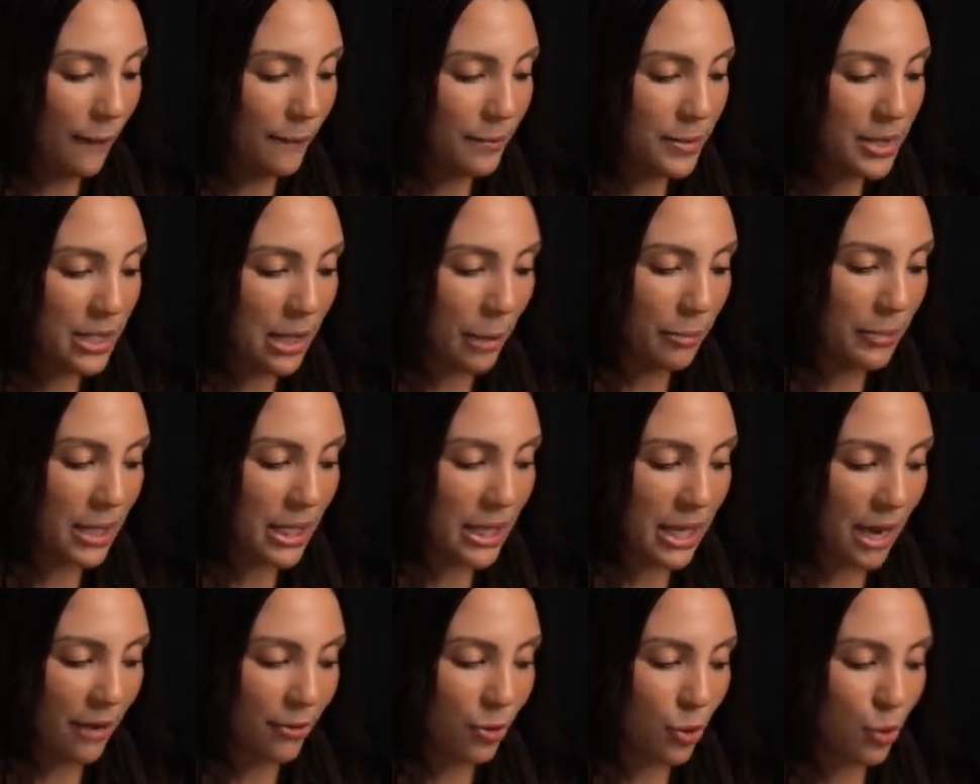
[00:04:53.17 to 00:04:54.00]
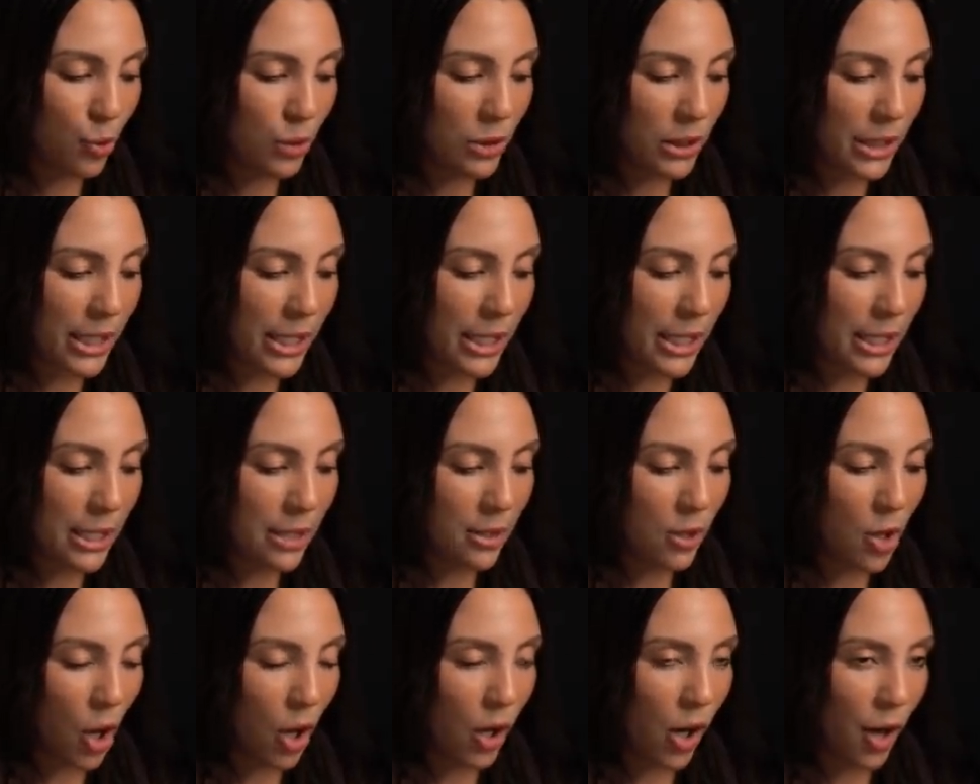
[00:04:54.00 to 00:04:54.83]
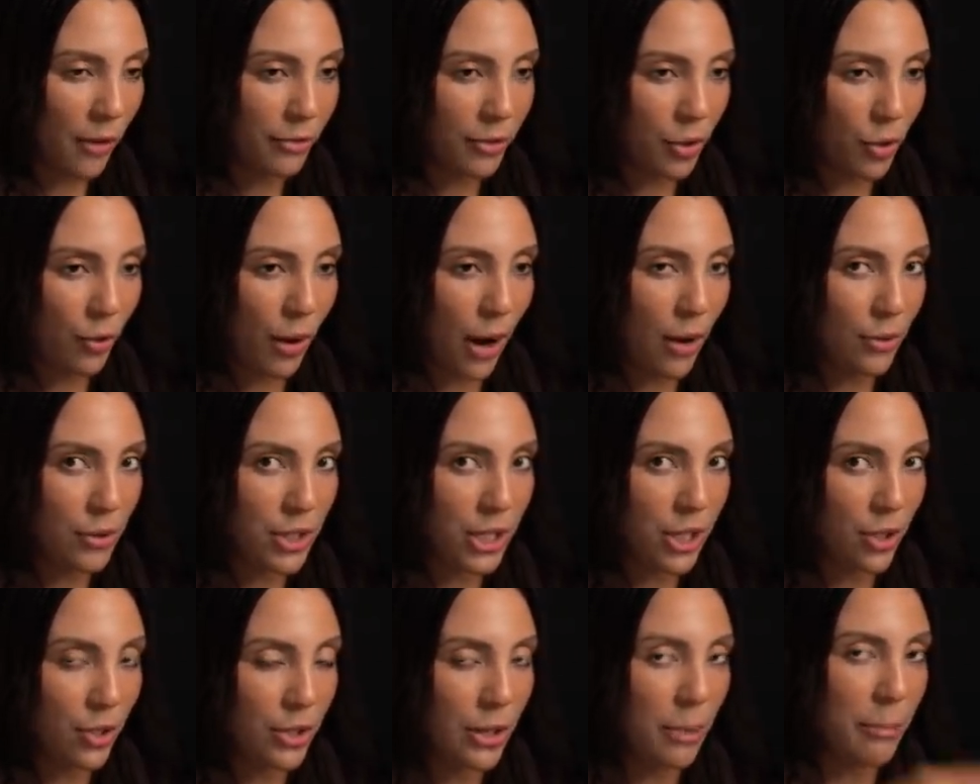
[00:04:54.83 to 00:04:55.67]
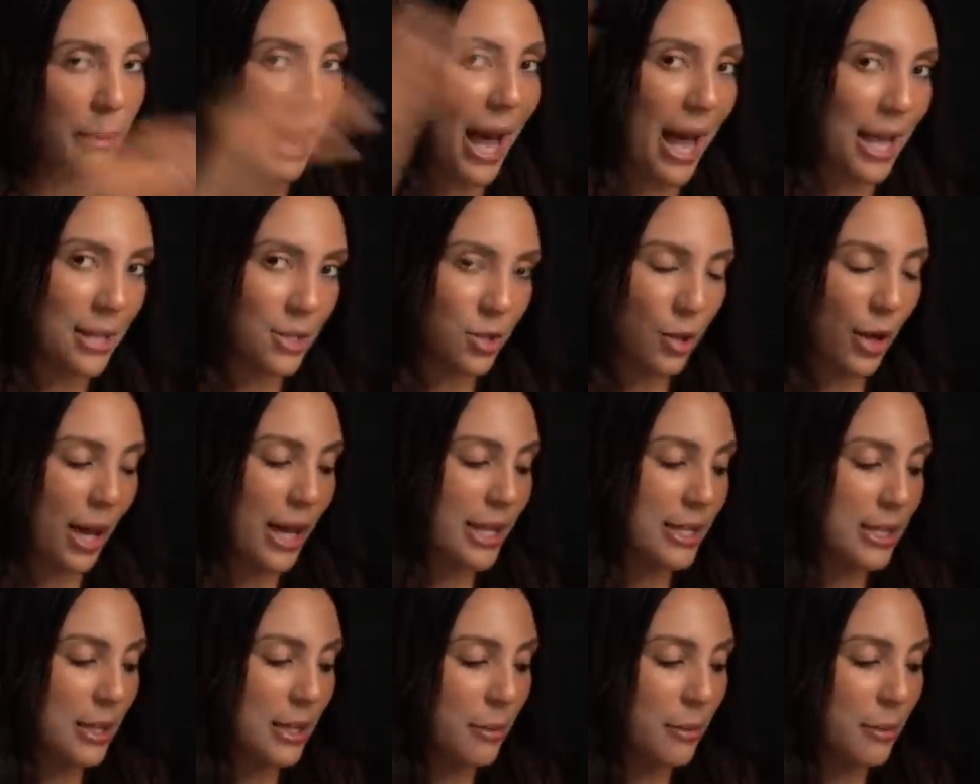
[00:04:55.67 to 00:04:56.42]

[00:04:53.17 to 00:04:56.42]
something never really got off the ground here in the past, okay?